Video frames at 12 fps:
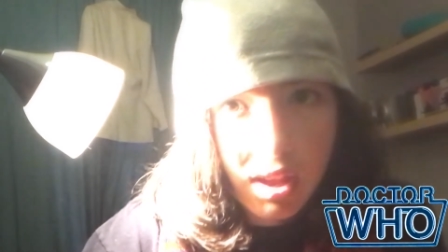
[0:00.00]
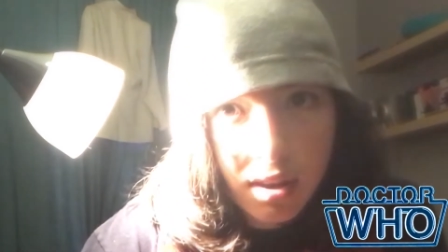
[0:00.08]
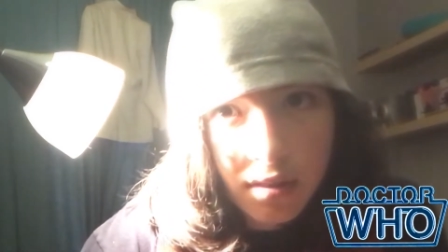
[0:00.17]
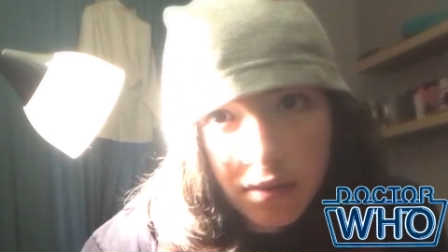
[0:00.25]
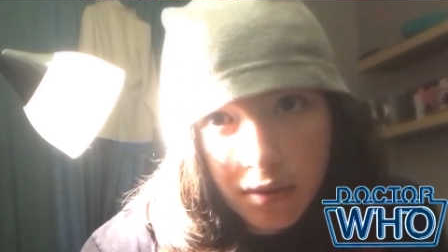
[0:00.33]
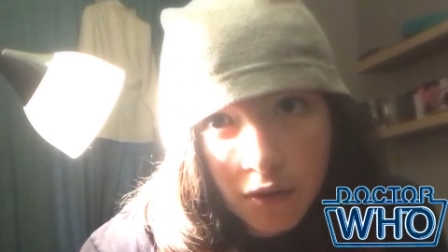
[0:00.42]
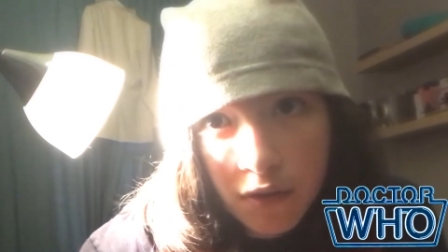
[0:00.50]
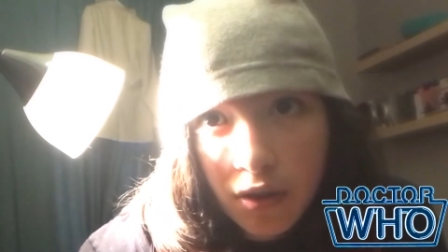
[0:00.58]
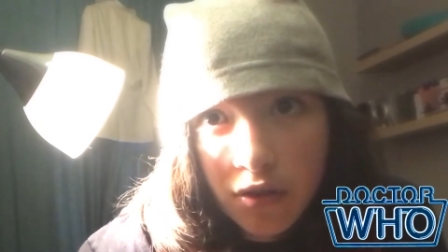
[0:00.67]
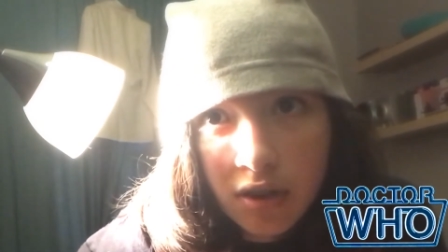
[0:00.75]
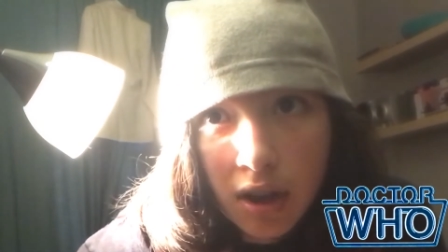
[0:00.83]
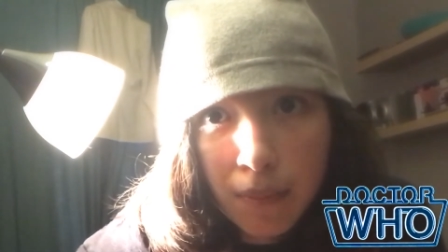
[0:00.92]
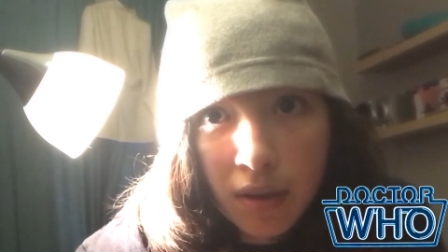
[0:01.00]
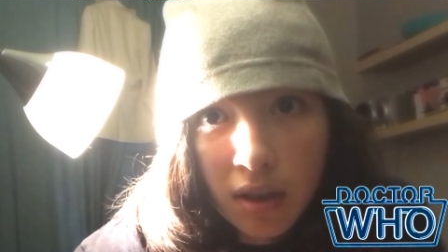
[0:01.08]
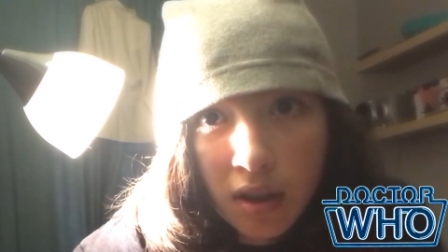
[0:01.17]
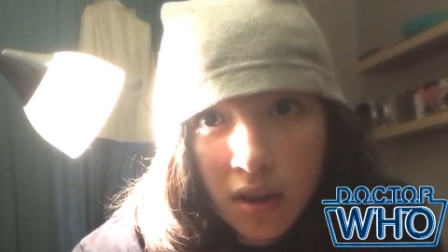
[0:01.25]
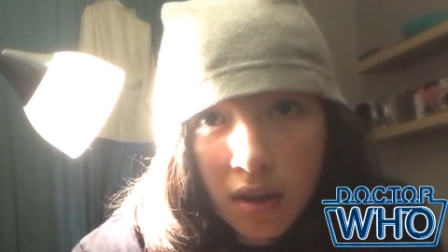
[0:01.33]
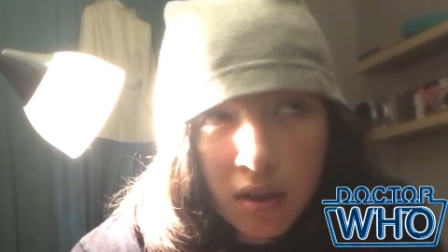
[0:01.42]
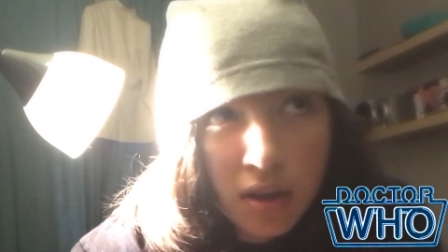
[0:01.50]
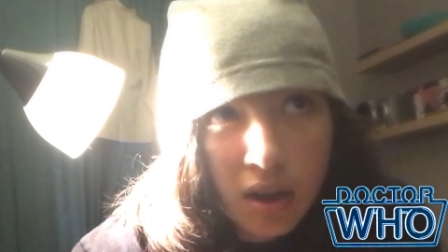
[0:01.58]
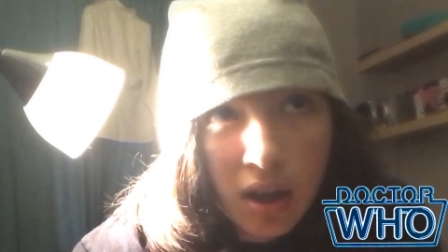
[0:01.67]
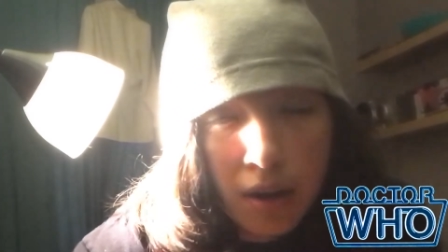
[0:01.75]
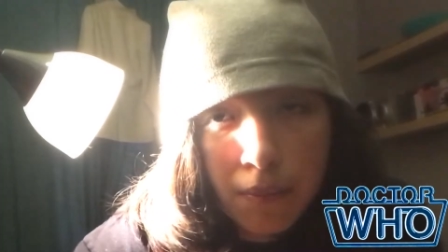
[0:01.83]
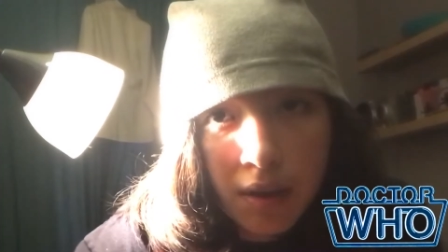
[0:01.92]
this review is going to be
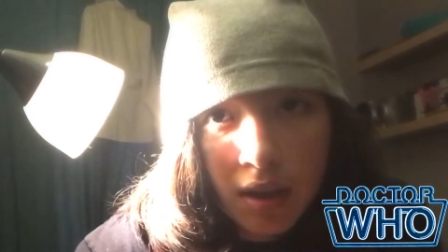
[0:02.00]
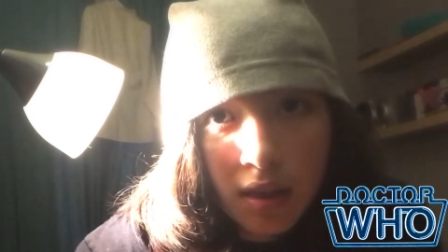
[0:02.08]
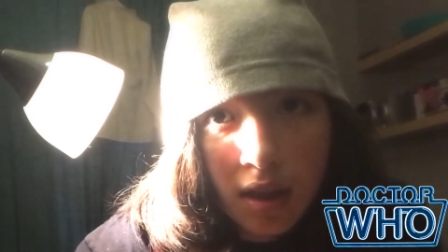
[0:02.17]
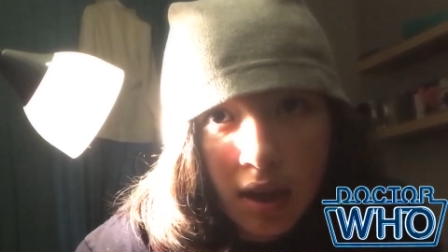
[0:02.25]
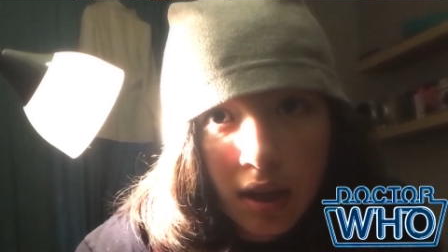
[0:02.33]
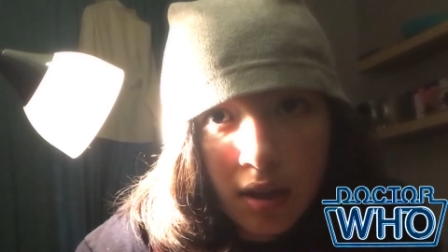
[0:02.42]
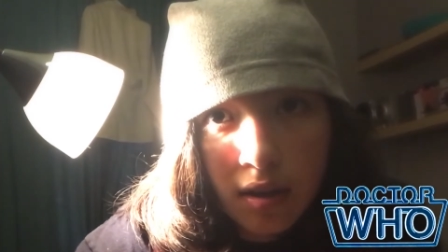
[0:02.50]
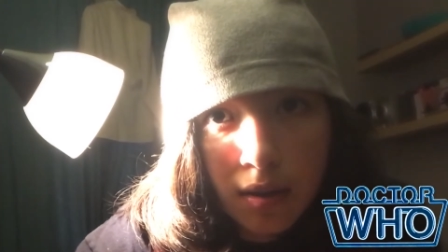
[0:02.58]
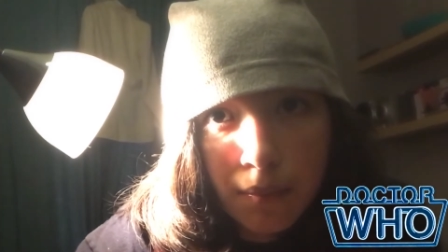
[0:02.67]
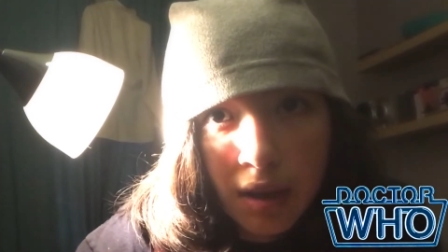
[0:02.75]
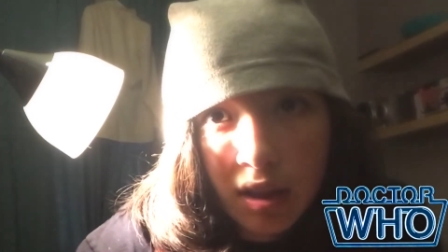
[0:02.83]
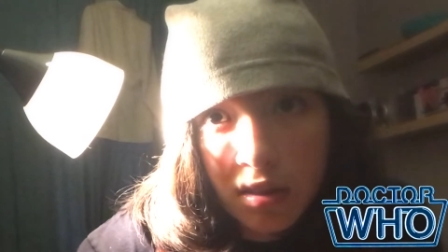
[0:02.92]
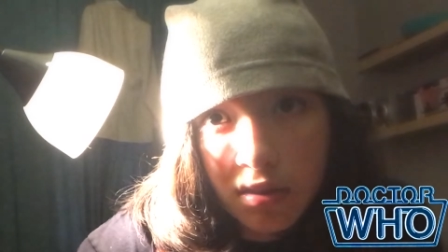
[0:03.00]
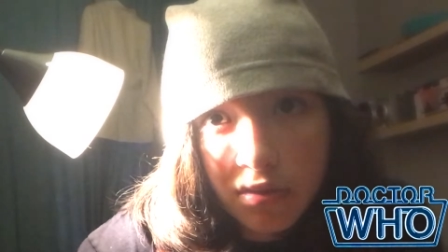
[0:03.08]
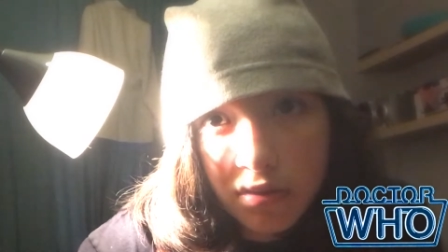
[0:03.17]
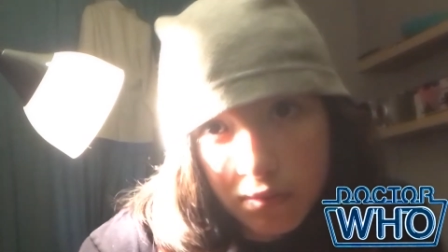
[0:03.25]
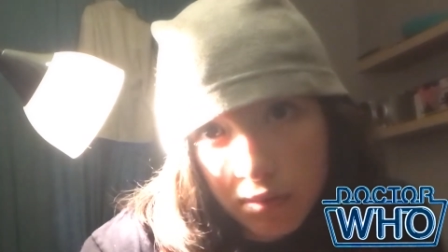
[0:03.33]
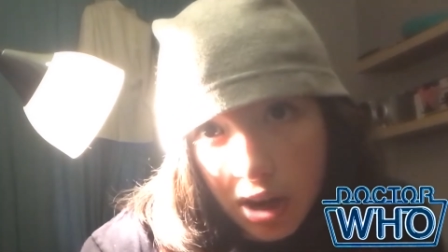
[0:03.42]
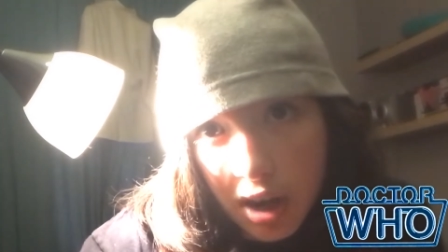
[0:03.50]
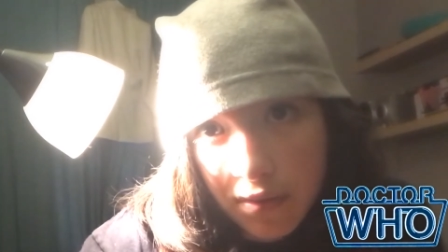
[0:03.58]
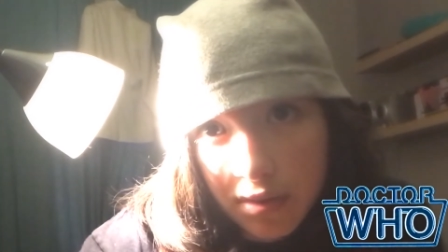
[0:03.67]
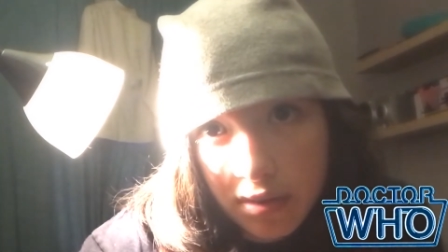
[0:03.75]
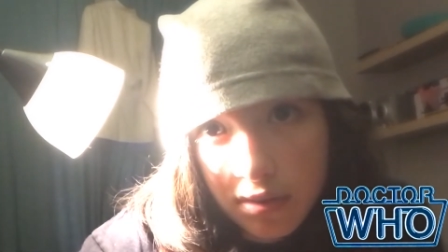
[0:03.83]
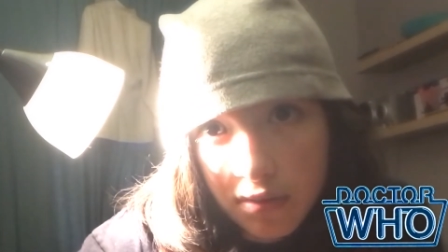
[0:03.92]
like Megalos, where I
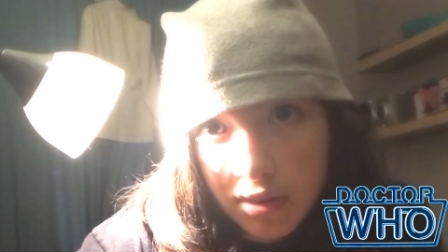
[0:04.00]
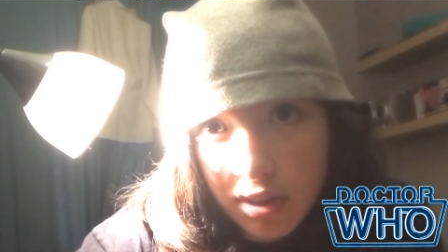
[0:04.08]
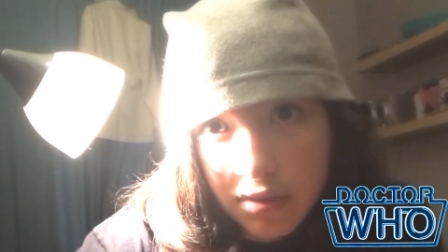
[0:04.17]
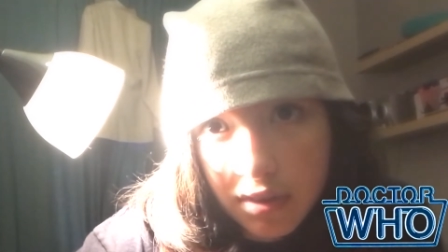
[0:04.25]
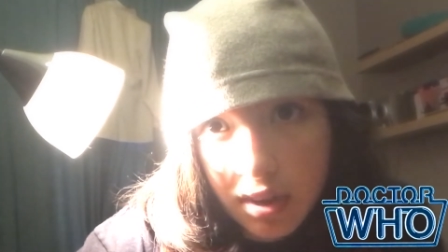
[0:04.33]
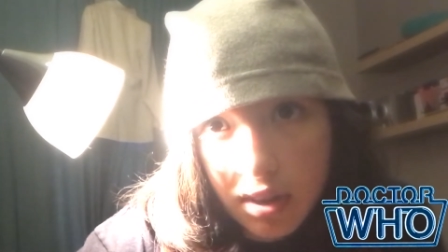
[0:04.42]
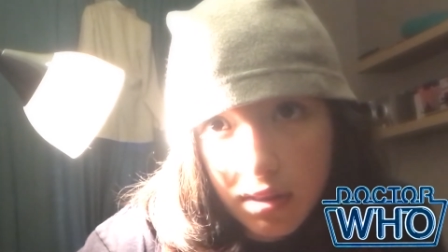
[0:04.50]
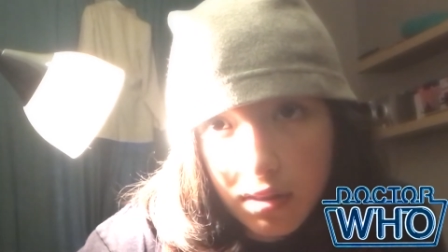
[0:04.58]
haven't really seen it.